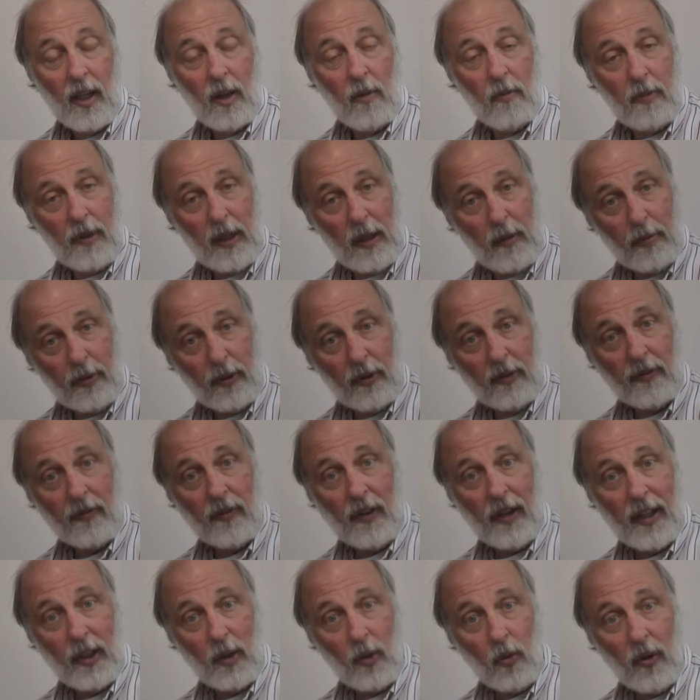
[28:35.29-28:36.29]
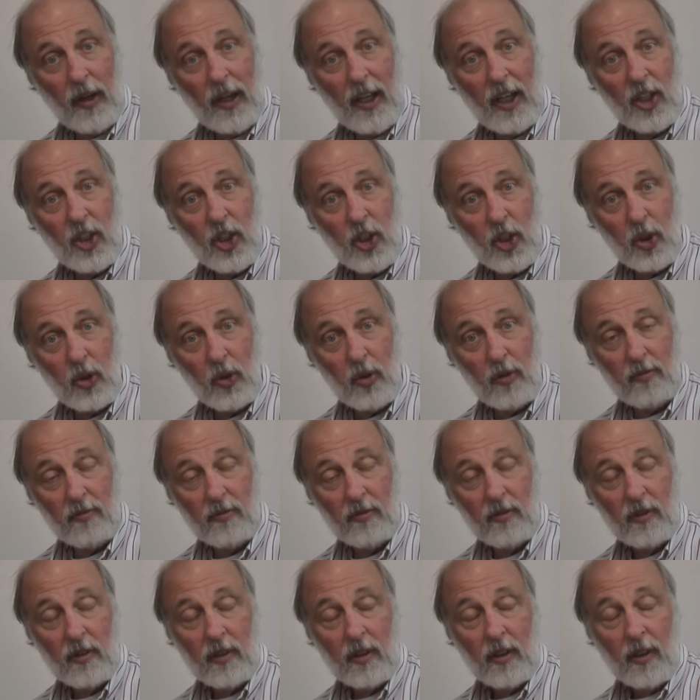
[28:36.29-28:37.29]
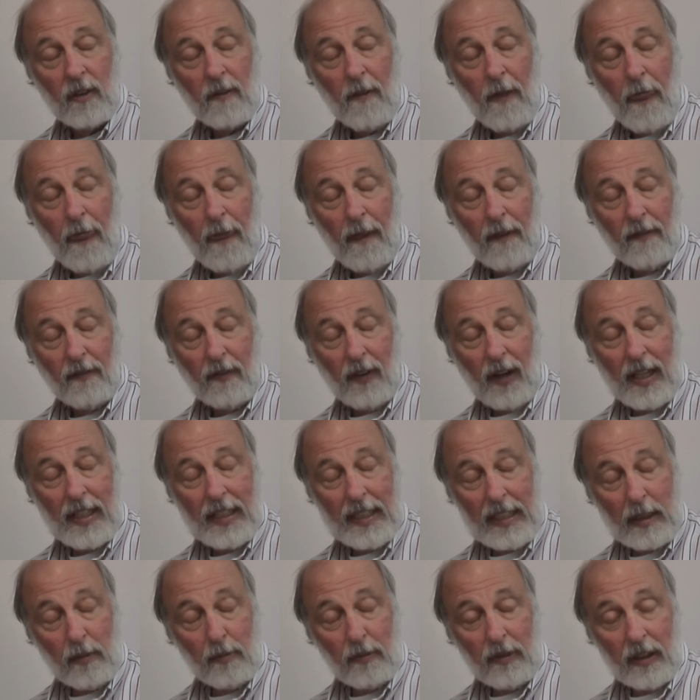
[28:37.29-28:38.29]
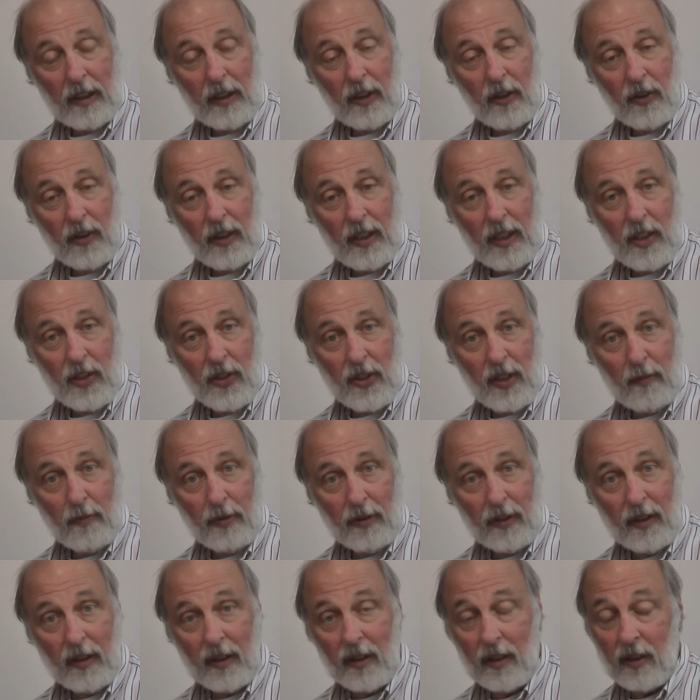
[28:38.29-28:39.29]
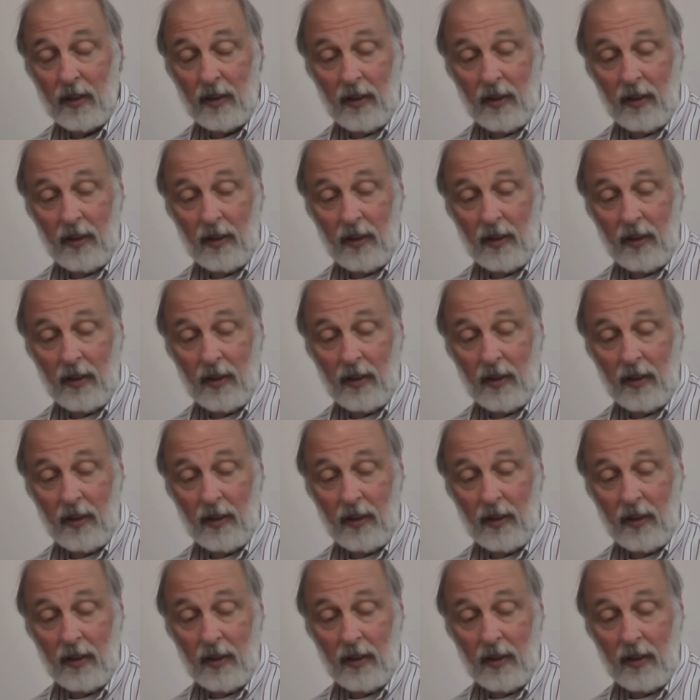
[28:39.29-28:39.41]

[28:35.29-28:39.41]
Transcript: people find a way to find similarities in political.